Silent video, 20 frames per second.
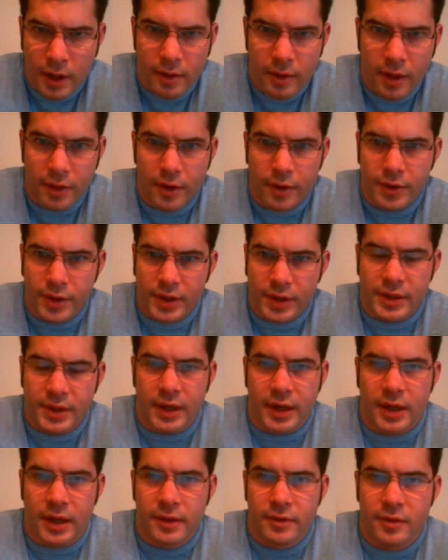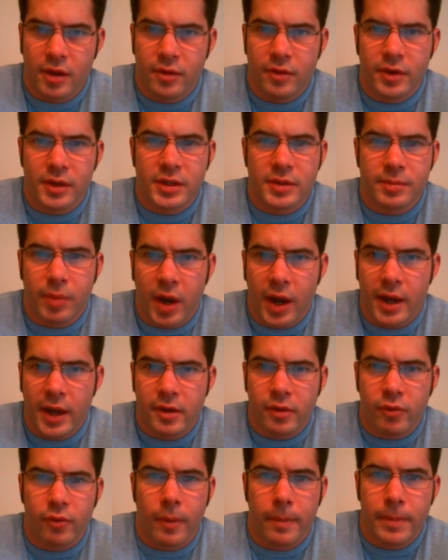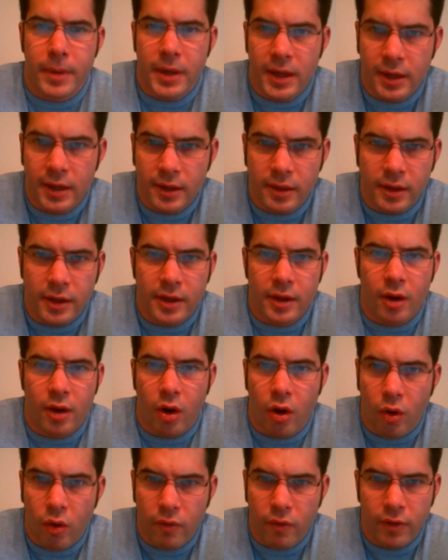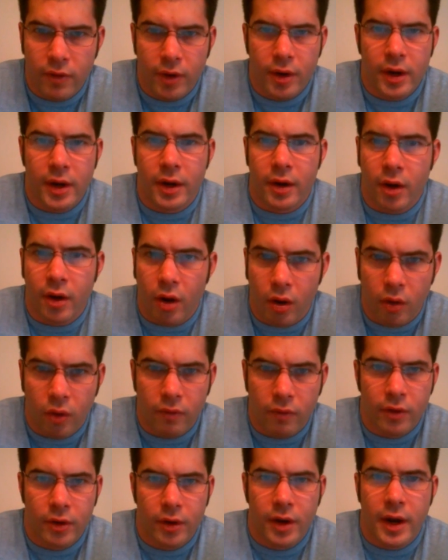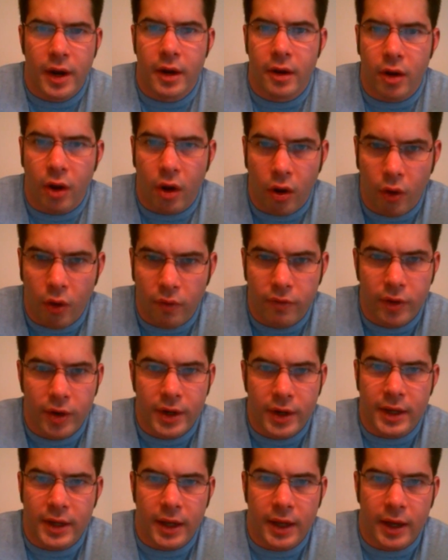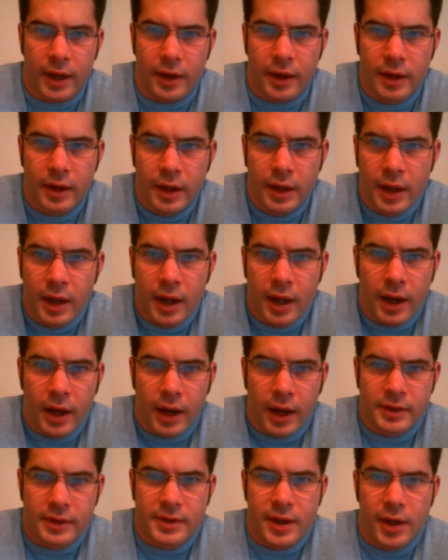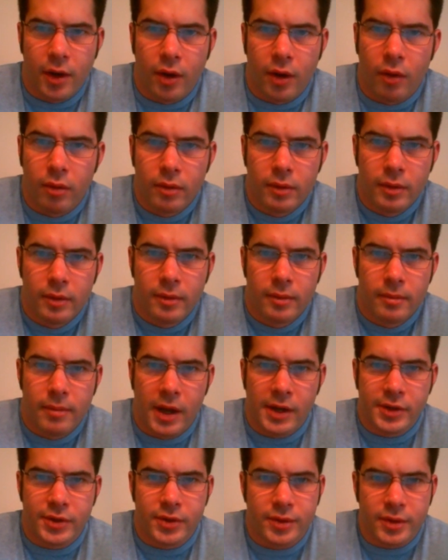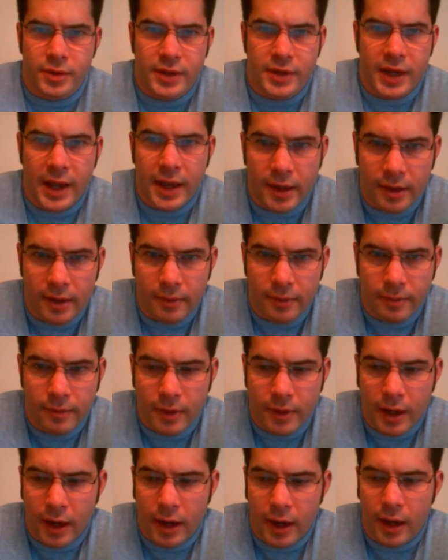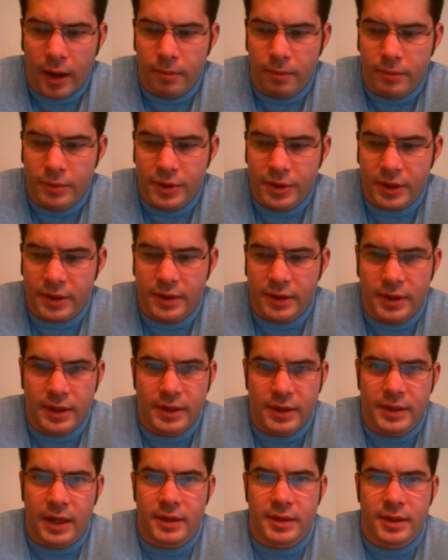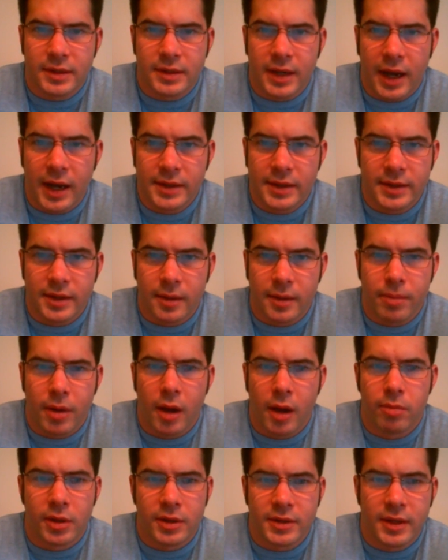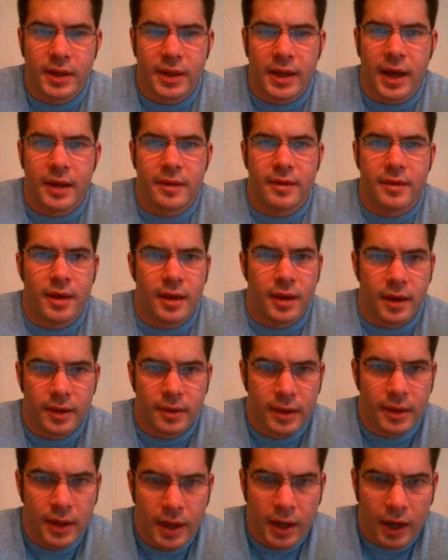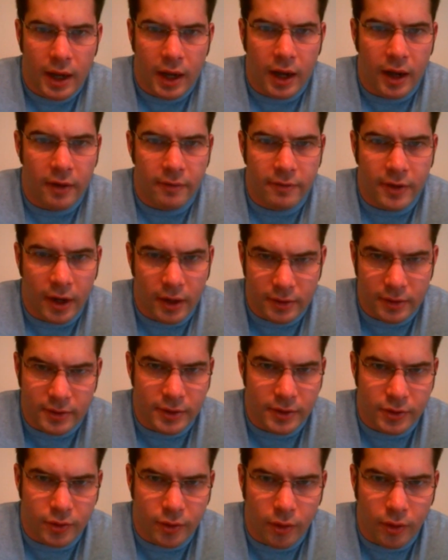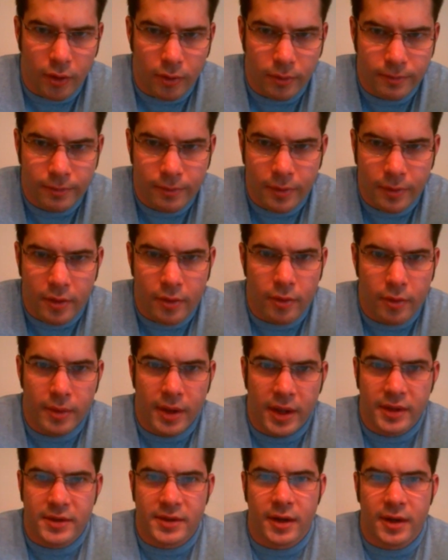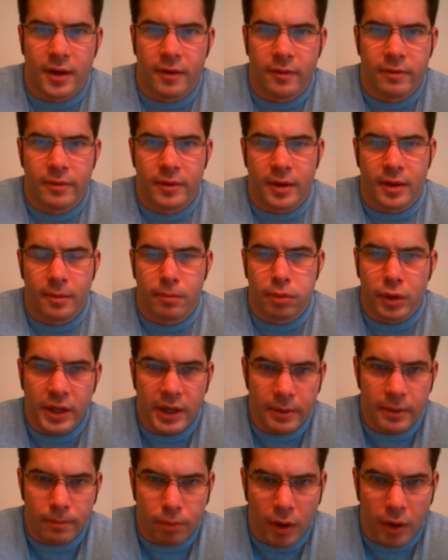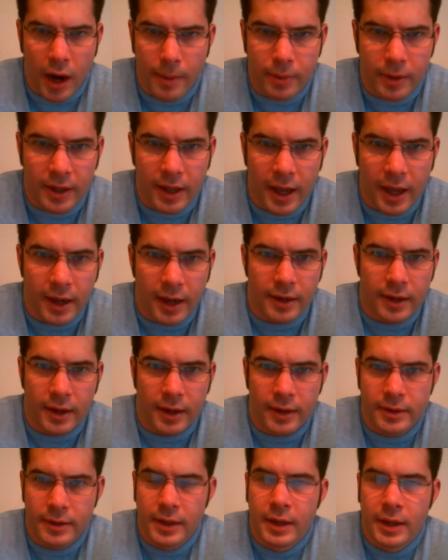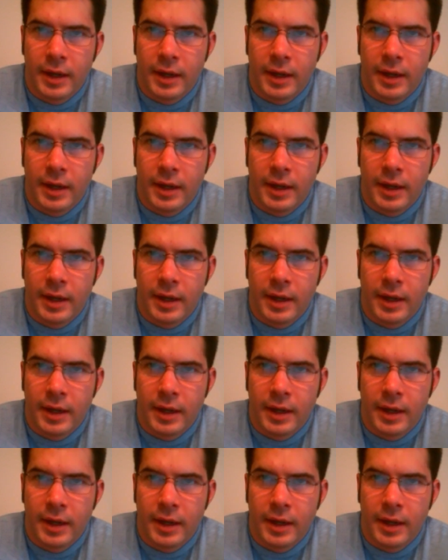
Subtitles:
that they're just going to continue to spike repeatedly over and over and over again until measures are taken. Just desensitizing the public to the idea of gun control through means of complete propaganda